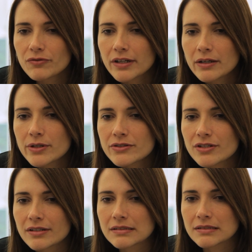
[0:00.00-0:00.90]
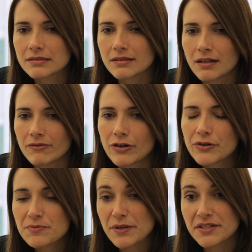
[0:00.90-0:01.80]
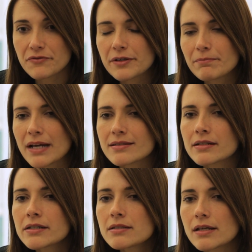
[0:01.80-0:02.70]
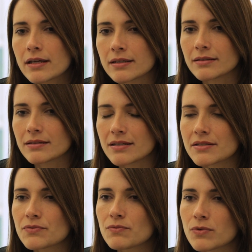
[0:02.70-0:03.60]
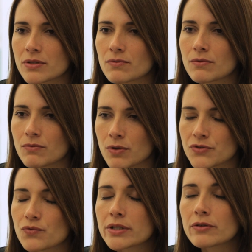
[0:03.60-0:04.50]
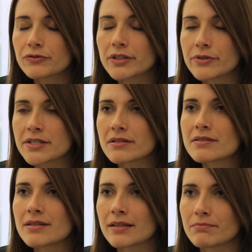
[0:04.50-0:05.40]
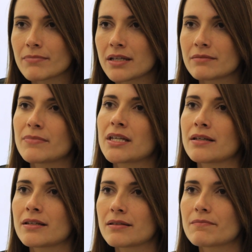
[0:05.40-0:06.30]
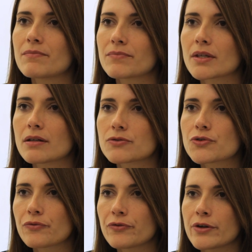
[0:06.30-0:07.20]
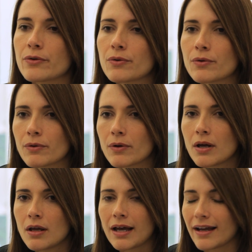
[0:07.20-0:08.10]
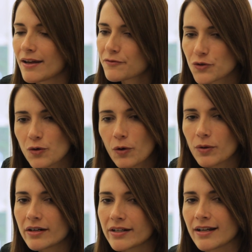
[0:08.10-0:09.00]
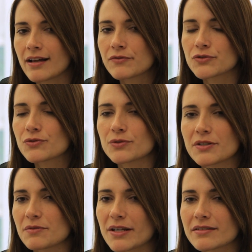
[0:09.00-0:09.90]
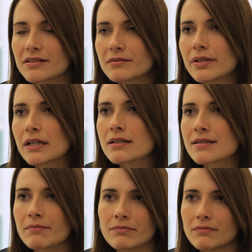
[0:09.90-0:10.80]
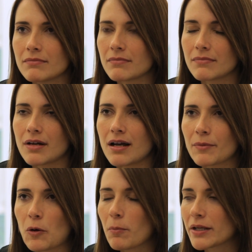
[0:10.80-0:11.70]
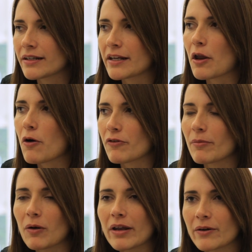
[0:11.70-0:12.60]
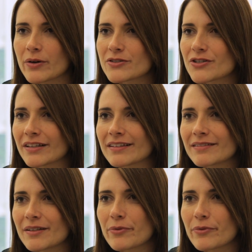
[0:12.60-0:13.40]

of Language, it's a very specific master's, and this was one of the reasons that made me to feel I have to go there and I have to do this master, because I'm completely in love about language and the